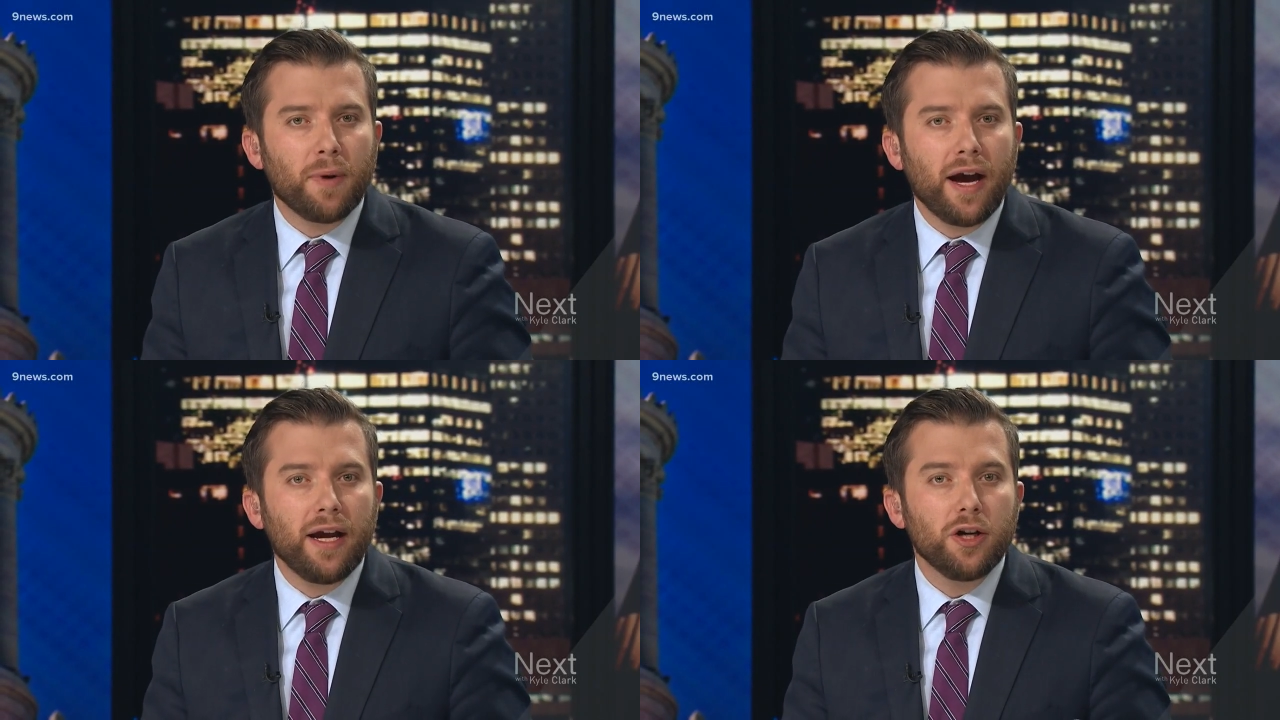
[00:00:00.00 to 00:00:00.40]

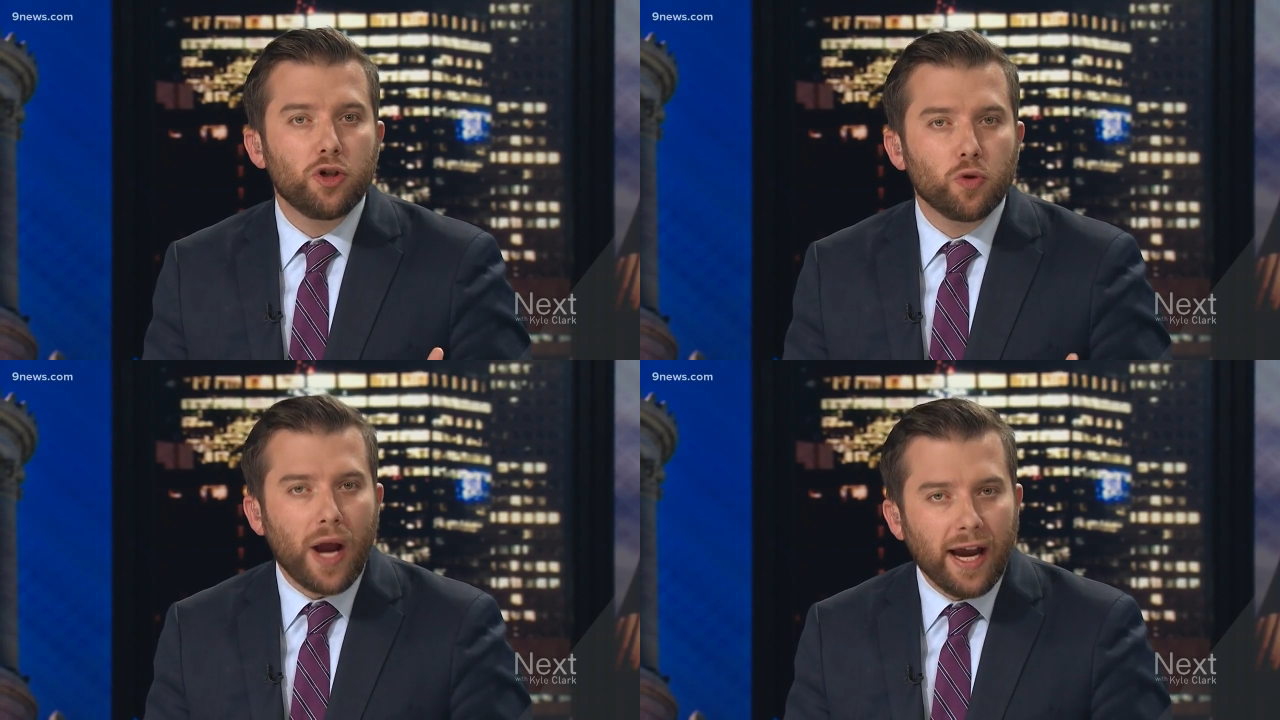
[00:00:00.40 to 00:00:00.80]
by
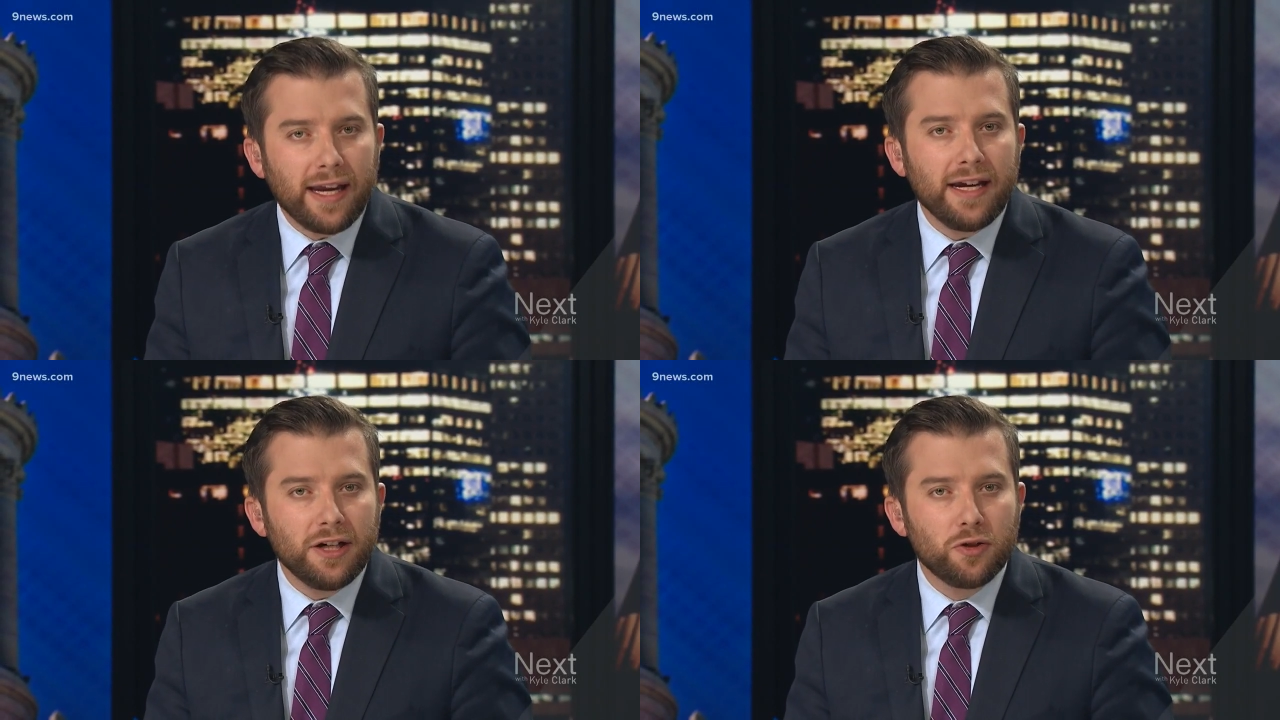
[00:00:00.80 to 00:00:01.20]

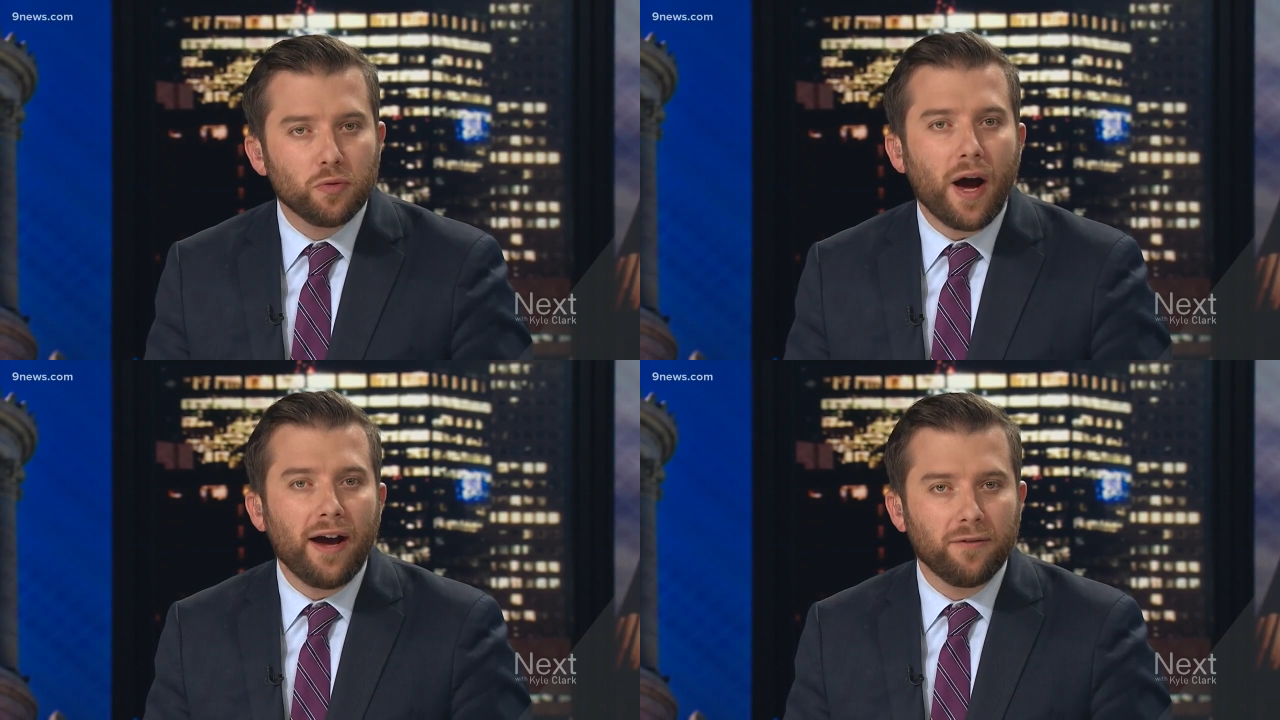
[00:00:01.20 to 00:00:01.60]
tracking
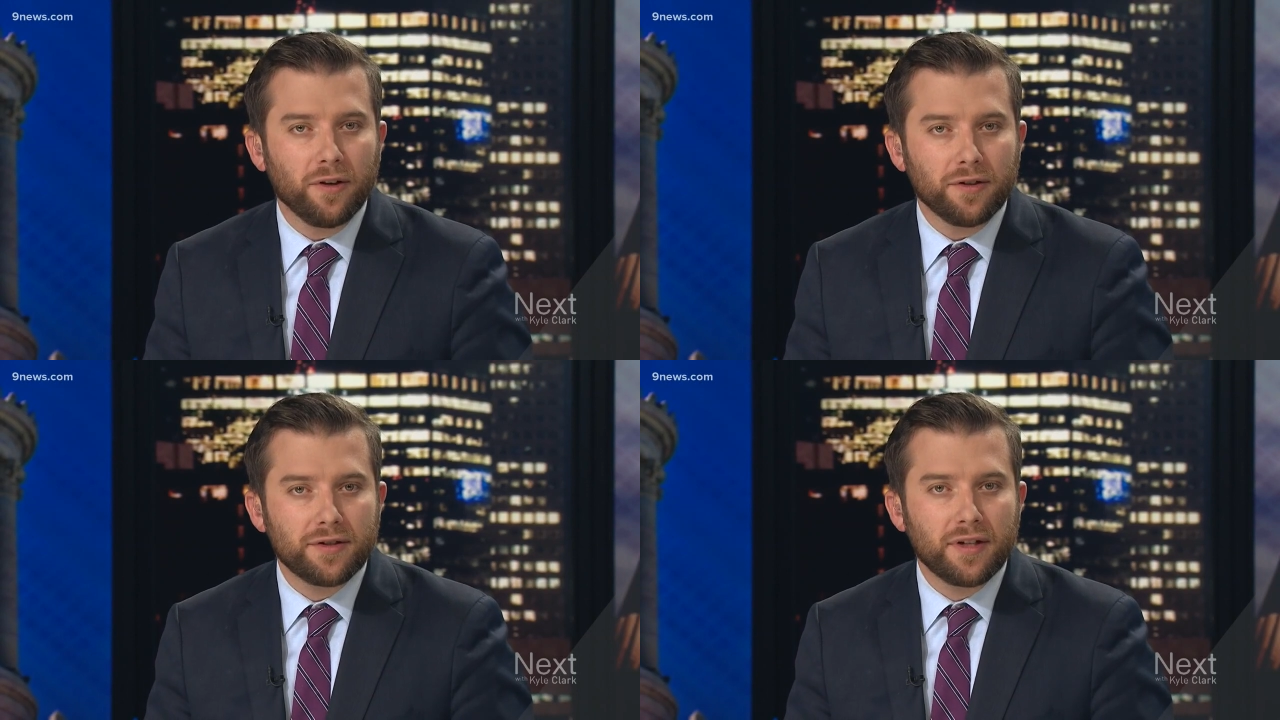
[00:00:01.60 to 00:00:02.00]

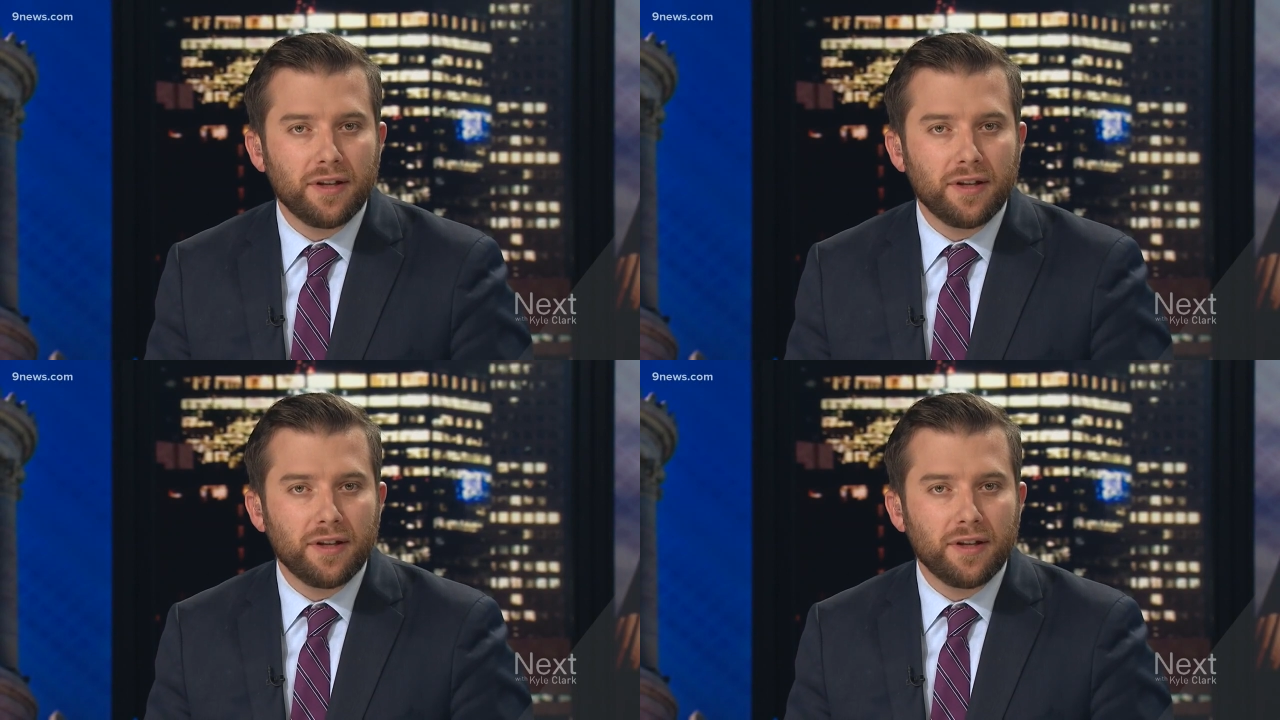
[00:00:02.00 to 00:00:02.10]
drivers.